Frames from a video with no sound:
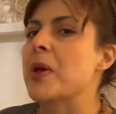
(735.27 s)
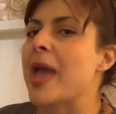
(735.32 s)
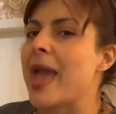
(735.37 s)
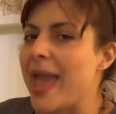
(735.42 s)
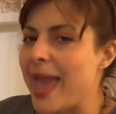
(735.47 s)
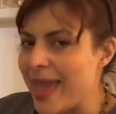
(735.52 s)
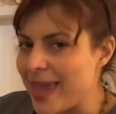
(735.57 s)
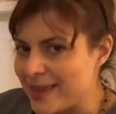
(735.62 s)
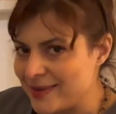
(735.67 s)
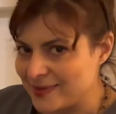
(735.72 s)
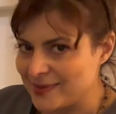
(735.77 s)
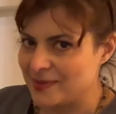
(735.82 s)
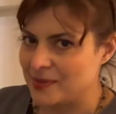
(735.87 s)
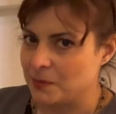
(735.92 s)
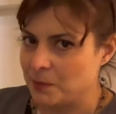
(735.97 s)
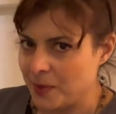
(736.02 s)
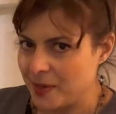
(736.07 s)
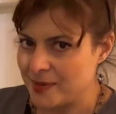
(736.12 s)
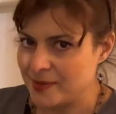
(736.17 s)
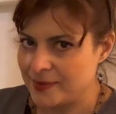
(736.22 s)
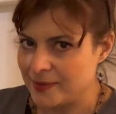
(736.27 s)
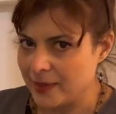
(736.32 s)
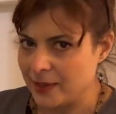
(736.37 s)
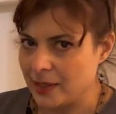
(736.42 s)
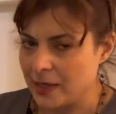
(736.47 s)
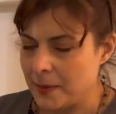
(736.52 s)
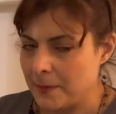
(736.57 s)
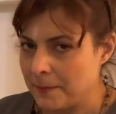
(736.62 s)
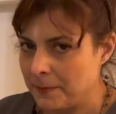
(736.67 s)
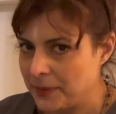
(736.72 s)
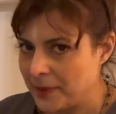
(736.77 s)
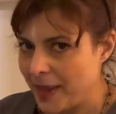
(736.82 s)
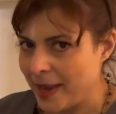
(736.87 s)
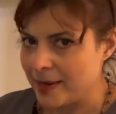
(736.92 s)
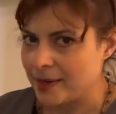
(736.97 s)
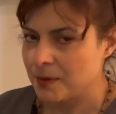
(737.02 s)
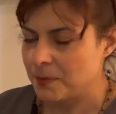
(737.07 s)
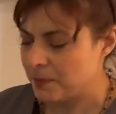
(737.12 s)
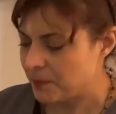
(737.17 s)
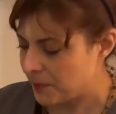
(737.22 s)
paste, basically
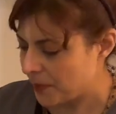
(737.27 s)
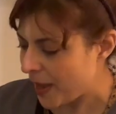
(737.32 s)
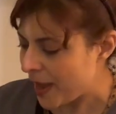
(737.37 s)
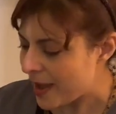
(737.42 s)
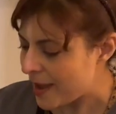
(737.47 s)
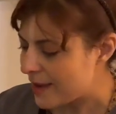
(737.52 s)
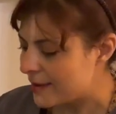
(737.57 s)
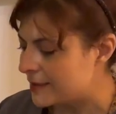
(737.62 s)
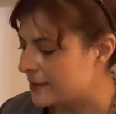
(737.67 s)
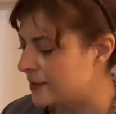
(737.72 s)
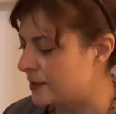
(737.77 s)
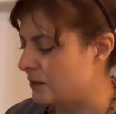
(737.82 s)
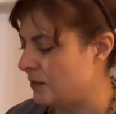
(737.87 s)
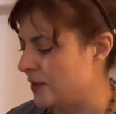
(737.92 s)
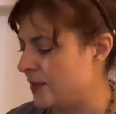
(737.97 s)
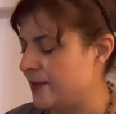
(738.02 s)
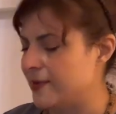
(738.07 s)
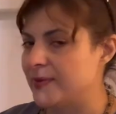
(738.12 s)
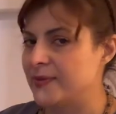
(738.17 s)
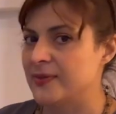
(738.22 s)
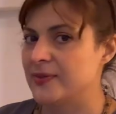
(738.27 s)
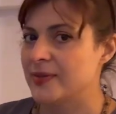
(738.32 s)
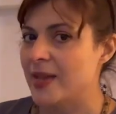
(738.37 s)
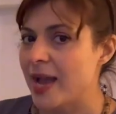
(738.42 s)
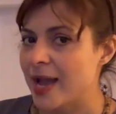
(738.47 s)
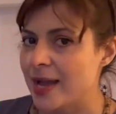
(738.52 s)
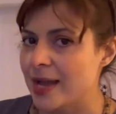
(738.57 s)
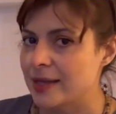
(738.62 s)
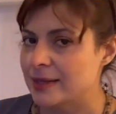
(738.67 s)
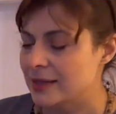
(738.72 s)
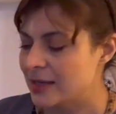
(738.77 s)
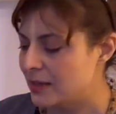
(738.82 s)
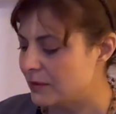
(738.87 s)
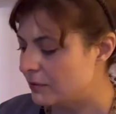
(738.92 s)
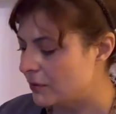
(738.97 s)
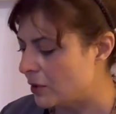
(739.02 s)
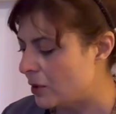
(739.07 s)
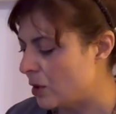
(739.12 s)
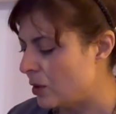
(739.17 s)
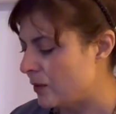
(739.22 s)
black paste with the sand
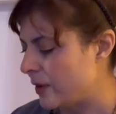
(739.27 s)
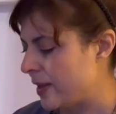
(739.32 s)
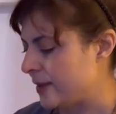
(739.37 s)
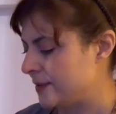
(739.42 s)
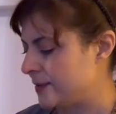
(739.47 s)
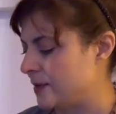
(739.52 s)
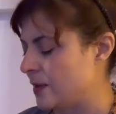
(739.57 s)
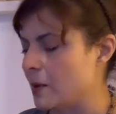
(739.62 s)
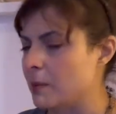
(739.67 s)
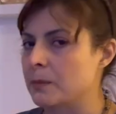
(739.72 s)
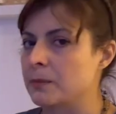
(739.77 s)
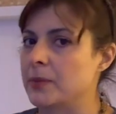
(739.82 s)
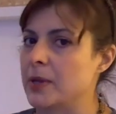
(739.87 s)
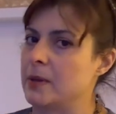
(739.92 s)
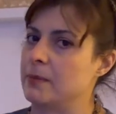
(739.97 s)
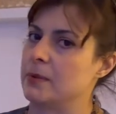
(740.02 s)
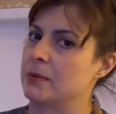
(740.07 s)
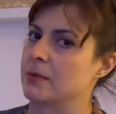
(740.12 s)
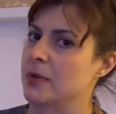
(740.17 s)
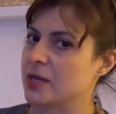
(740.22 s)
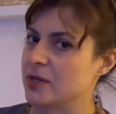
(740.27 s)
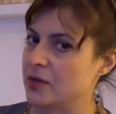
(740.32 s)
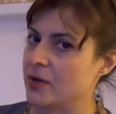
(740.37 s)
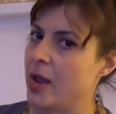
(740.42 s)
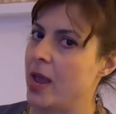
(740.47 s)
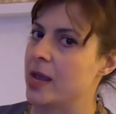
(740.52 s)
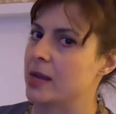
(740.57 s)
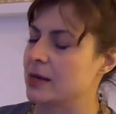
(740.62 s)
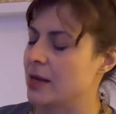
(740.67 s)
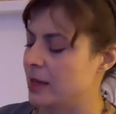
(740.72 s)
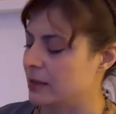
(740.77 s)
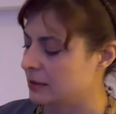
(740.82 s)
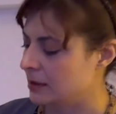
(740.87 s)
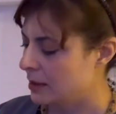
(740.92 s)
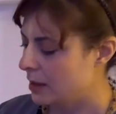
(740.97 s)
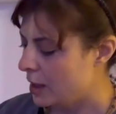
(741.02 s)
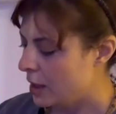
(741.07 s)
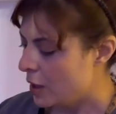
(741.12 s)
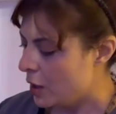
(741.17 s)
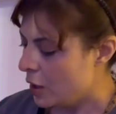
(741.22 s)
involved and some paper mache in it.
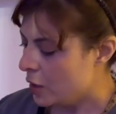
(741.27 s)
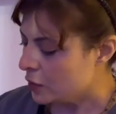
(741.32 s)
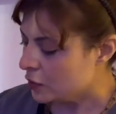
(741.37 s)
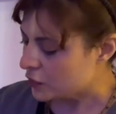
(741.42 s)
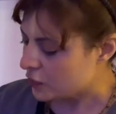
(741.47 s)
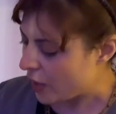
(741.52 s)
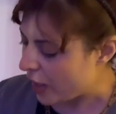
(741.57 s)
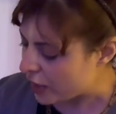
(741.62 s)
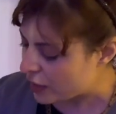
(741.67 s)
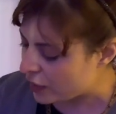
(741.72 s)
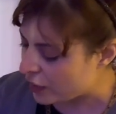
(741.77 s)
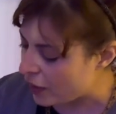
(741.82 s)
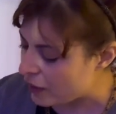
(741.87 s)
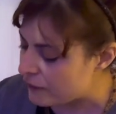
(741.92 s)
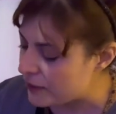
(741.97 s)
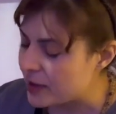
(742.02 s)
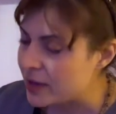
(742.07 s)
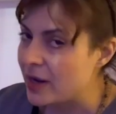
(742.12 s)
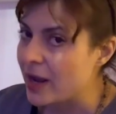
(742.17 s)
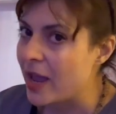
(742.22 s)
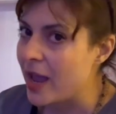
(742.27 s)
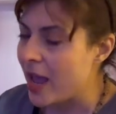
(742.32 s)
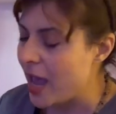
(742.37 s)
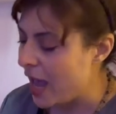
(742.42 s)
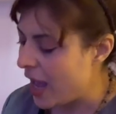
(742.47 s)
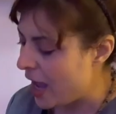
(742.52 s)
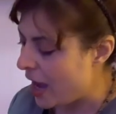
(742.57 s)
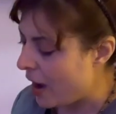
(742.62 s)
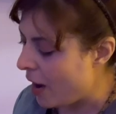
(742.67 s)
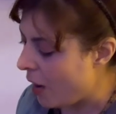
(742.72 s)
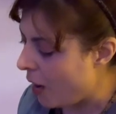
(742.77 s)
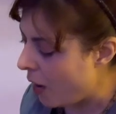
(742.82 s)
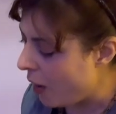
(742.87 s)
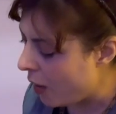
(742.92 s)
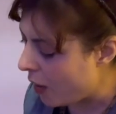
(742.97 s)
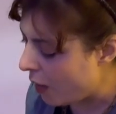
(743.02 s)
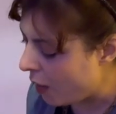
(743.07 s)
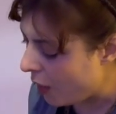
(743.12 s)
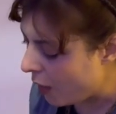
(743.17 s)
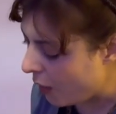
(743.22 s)
So I covered
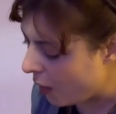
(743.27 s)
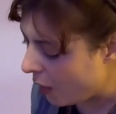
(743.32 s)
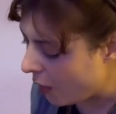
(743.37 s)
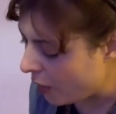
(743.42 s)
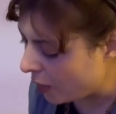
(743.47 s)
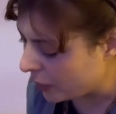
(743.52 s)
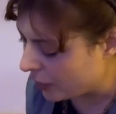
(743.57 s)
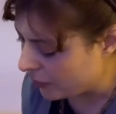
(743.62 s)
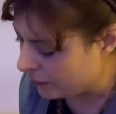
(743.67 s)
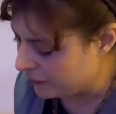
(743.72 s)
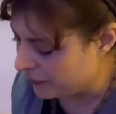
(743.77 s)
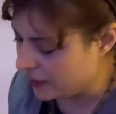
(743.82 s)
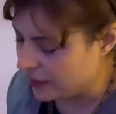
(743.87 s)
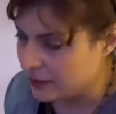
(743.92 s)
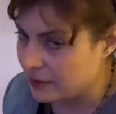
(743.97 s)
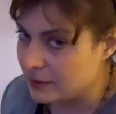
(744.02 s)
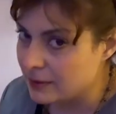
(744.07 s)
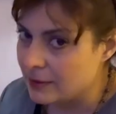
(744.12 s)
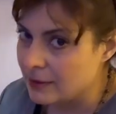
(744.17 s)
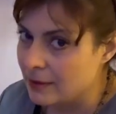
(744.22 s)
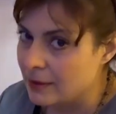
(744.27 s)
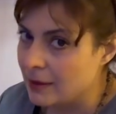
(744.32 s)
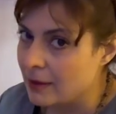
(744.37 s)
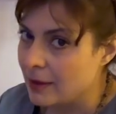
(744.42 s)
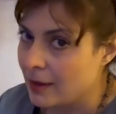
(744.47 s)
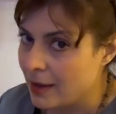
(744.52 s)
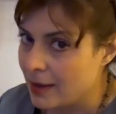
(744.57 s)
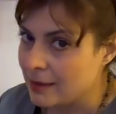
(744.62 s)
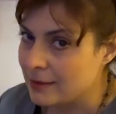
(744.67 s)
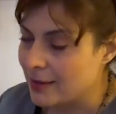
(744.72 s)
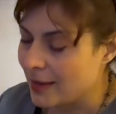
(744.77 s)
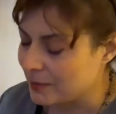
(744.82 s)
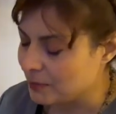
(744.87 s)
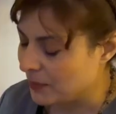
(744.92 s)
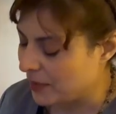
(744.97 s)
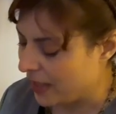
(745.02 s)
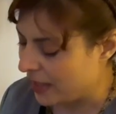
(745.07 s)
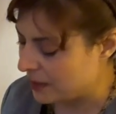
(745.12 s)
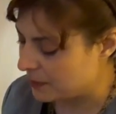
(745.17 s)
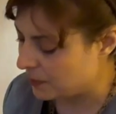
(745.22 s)
all of it in that
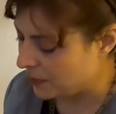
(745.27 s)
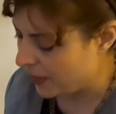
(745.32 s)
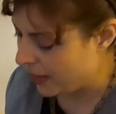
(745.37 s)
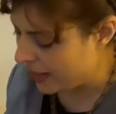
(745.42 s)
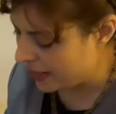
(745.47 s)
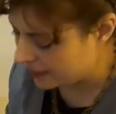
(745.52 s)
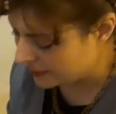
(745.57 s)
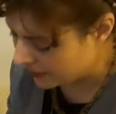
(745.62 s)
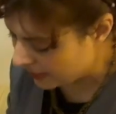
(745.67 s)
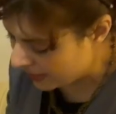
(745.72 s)
black paint,